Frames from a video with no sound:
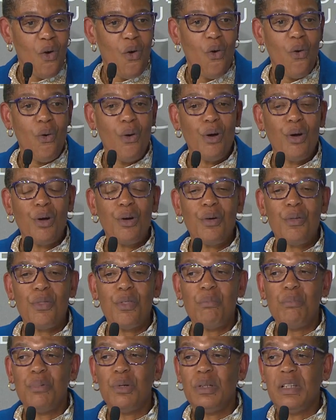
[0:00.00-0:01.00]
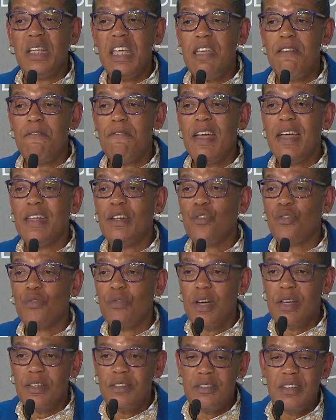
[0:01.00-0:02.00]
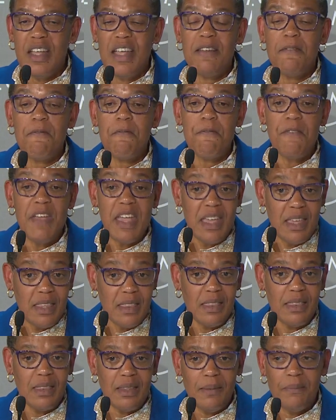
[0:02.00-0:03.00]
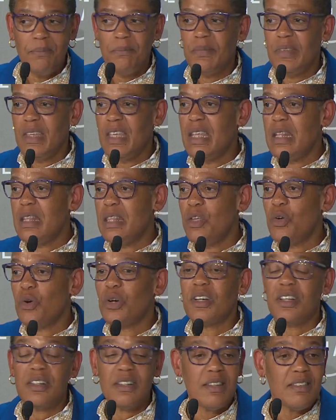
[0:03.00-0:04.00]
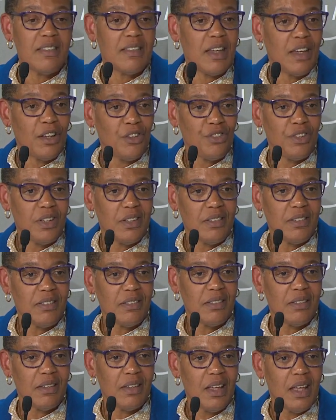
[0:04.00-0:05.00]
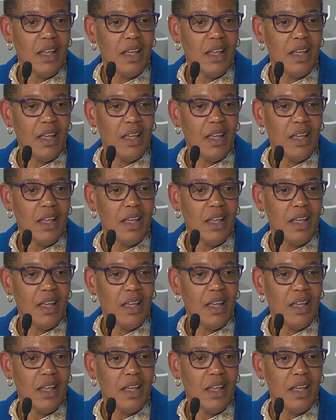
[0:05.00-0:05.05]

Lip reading: or the belief and trust and faith in the organizations